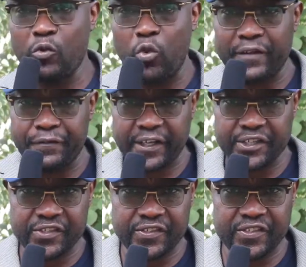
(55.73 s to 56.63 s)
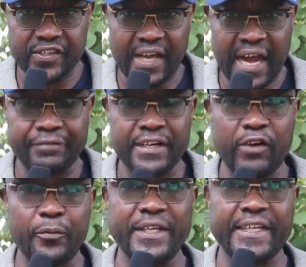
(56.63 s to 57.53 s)
qualifications have now
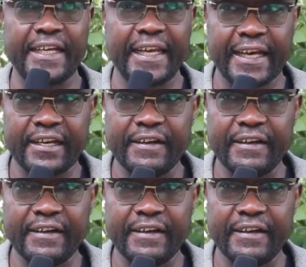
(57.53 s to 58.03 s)
been declared